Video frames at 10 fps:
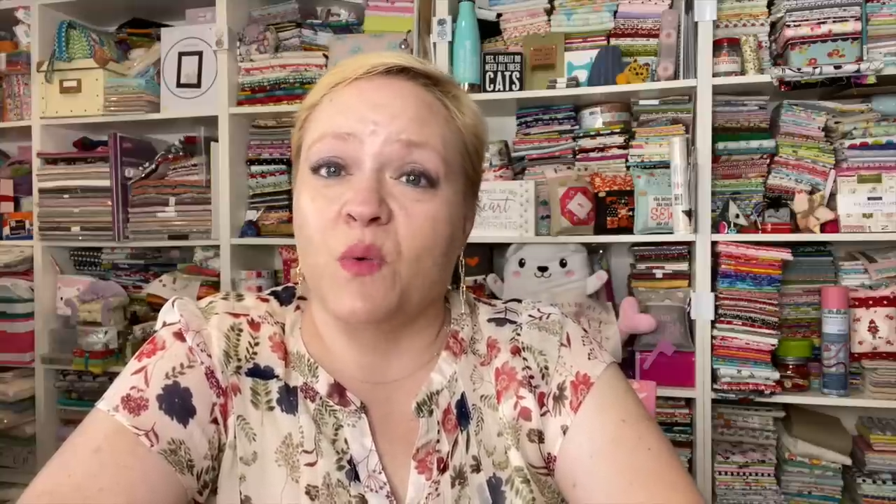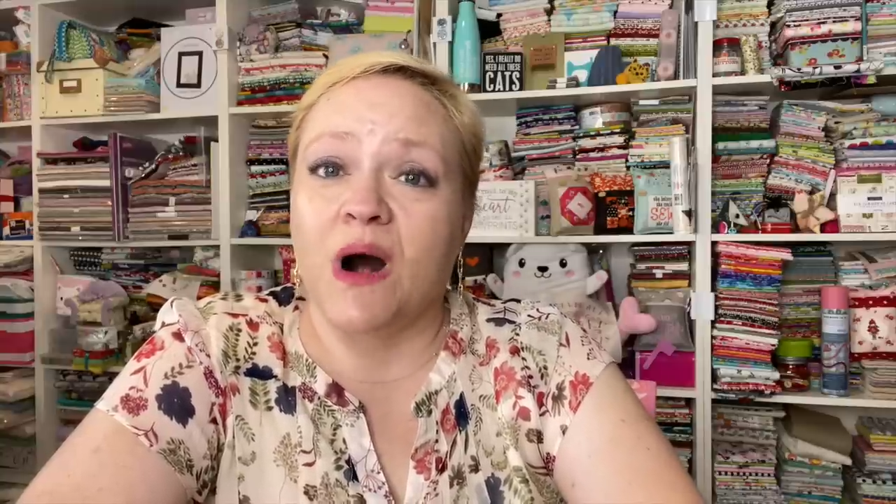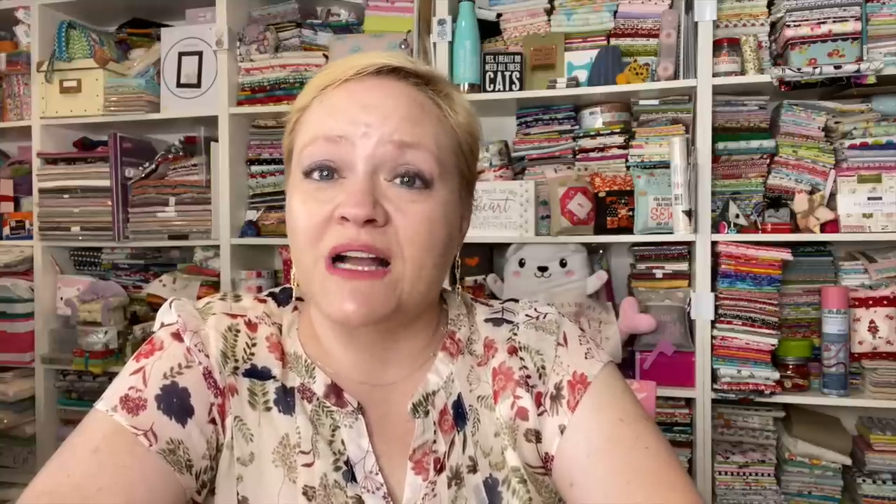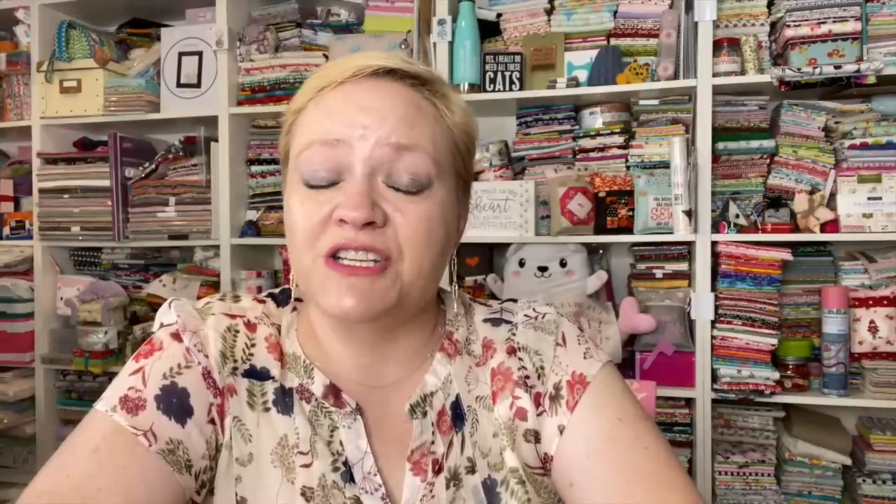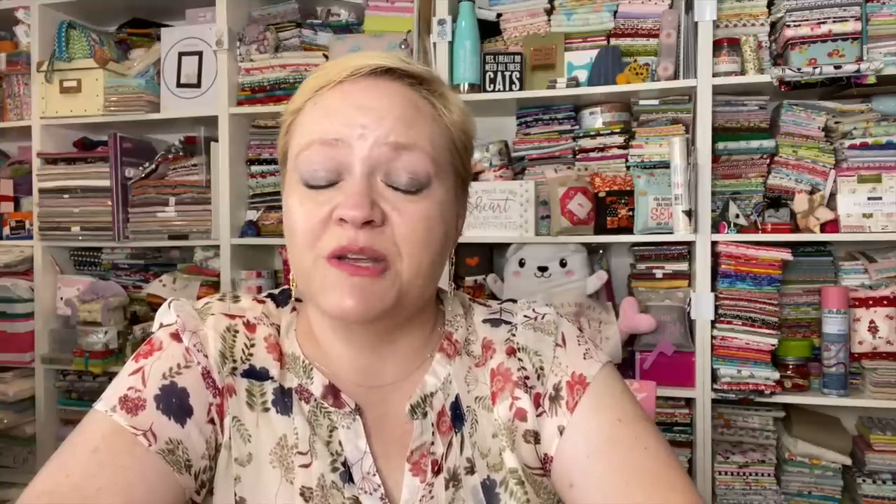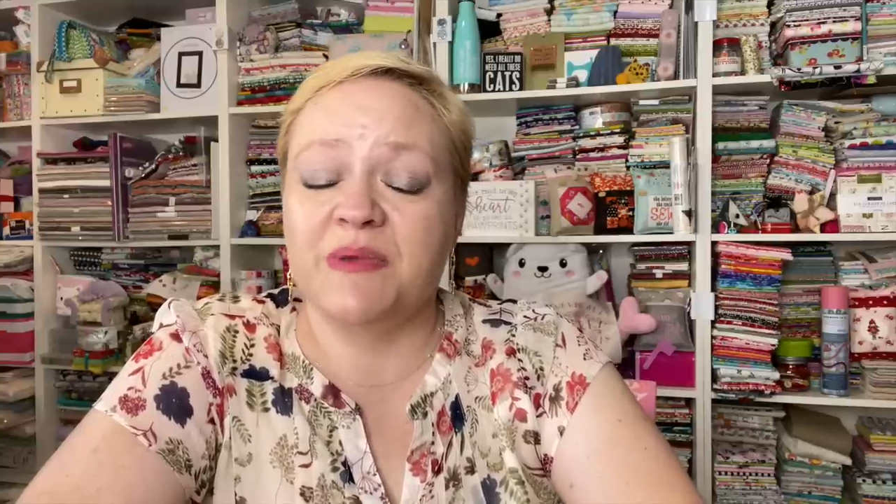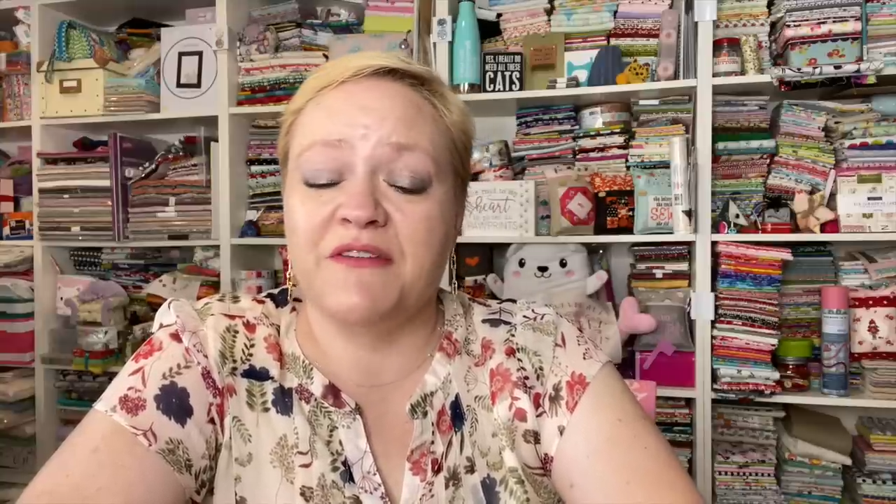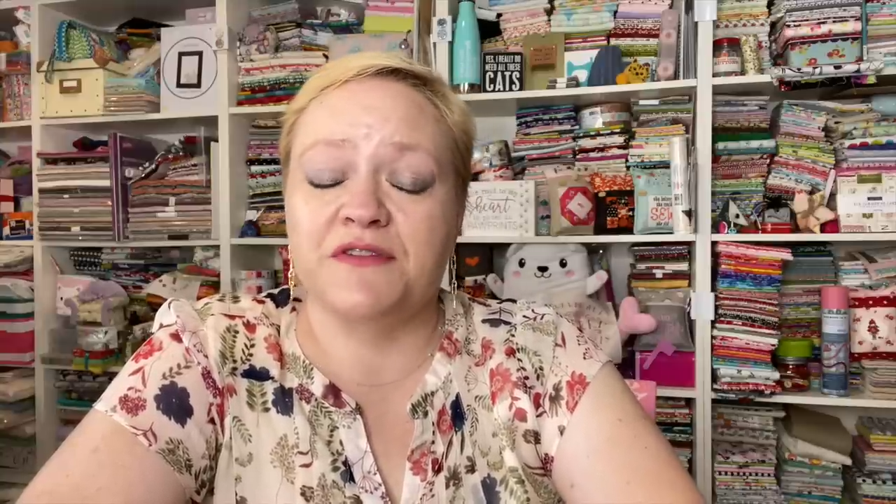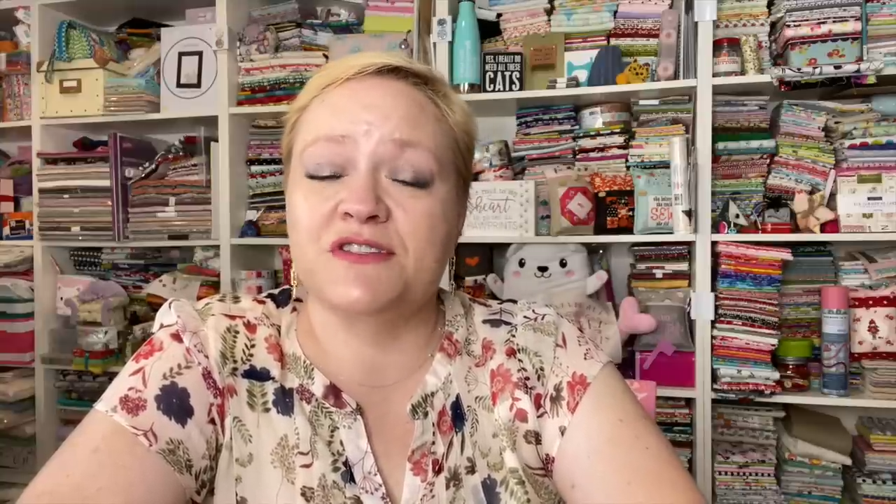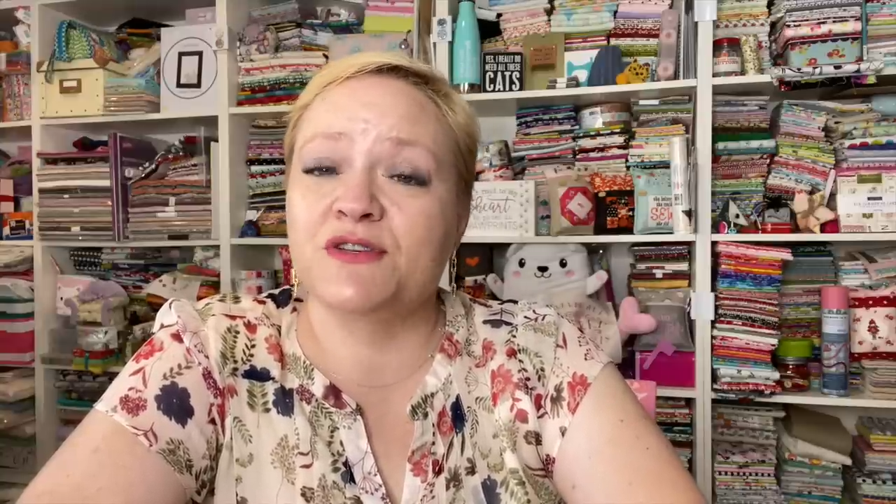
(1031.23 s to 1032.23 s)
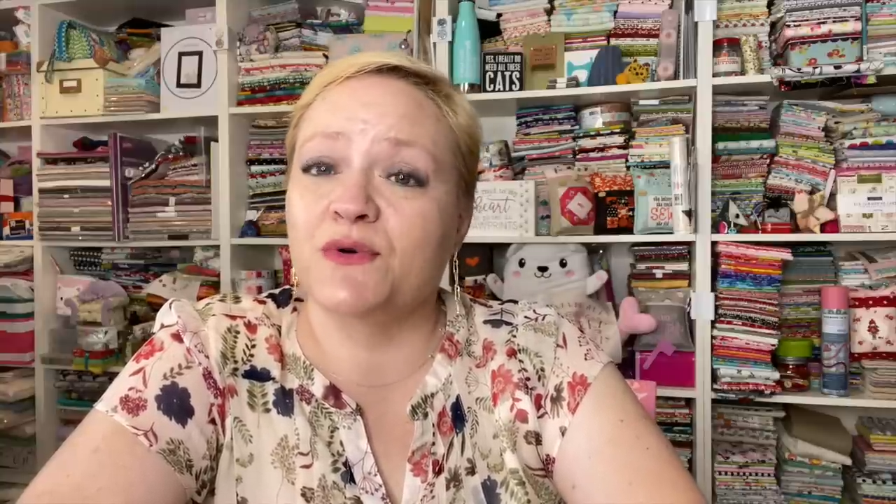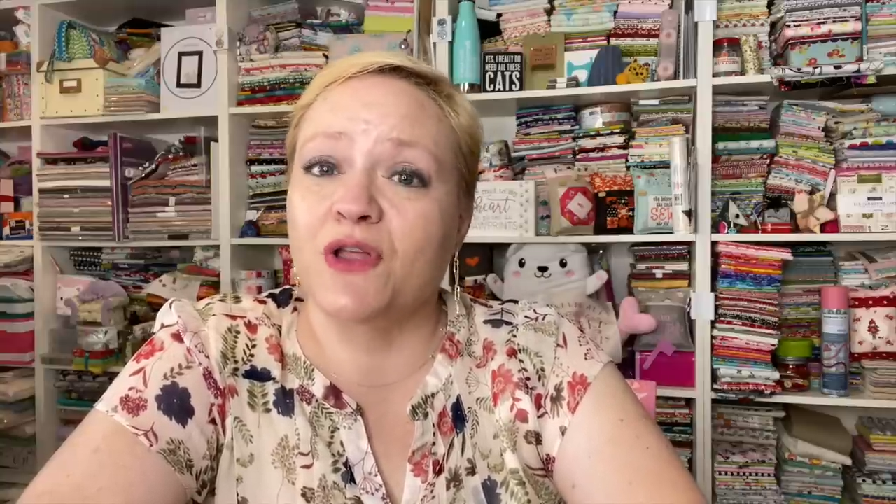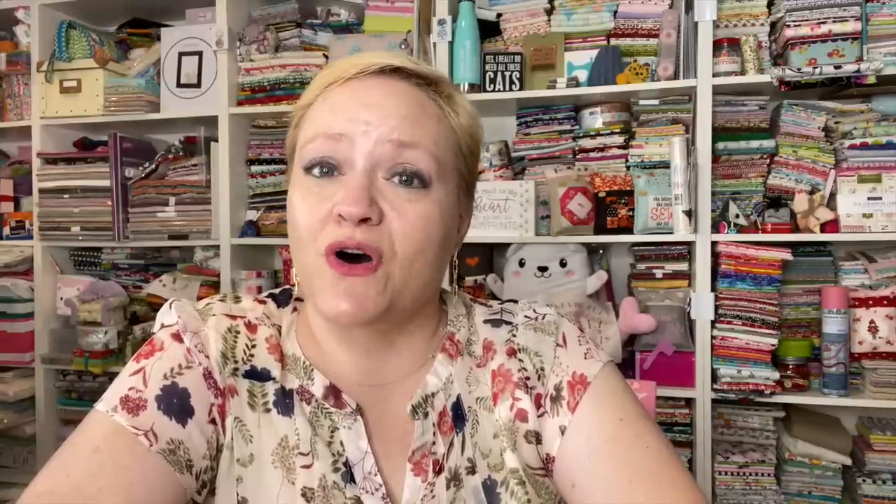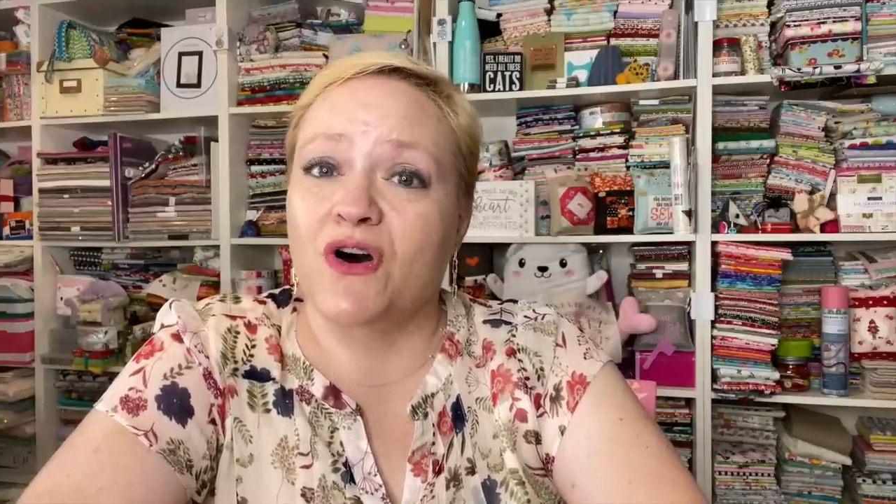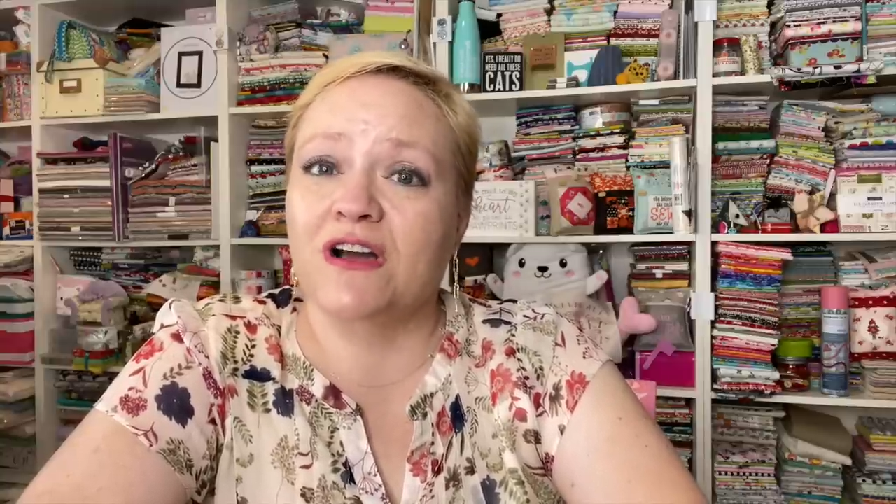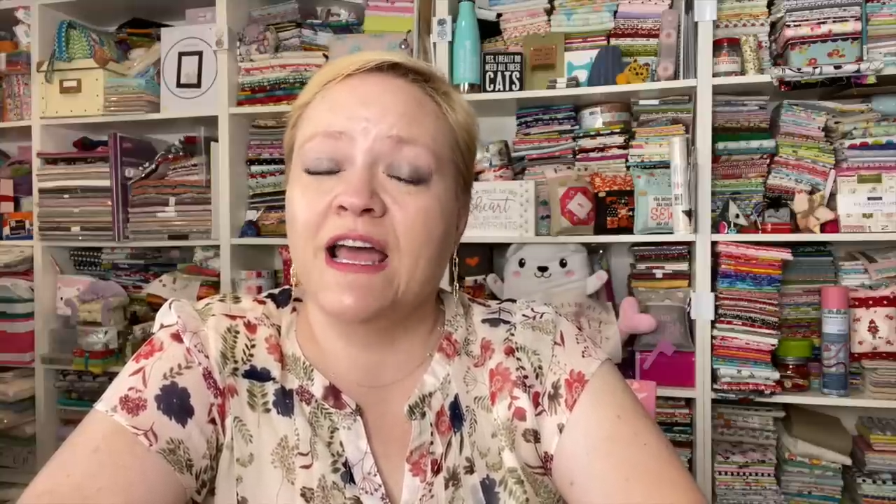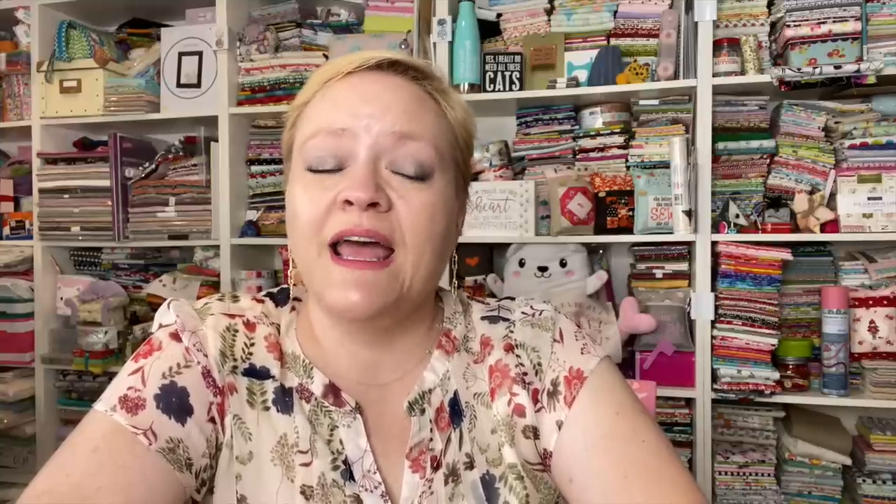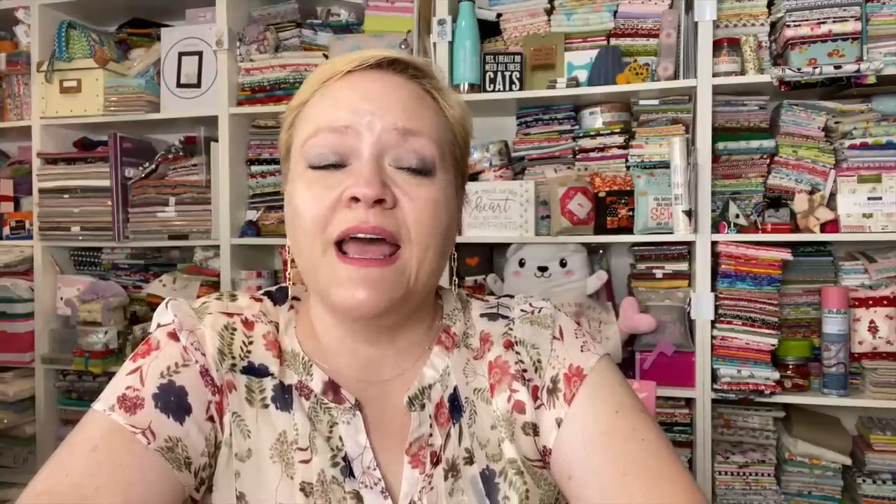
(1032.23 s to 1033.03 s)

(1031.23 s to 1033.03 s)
watching me for so long